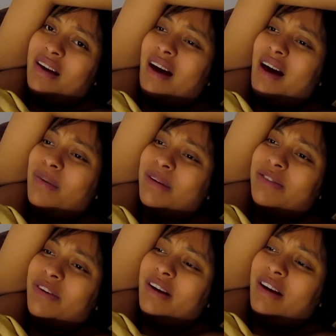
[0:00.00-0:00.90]
I was
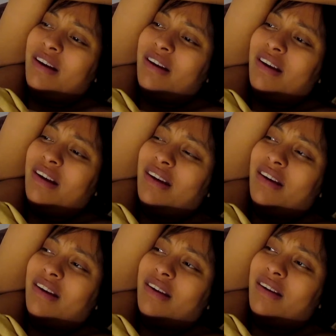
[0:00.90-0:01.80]
very good.
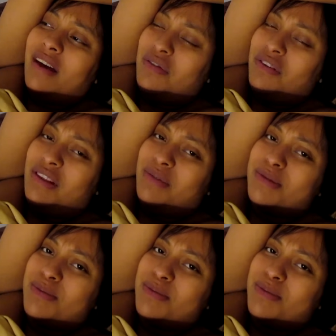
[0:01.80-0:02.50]
Everything was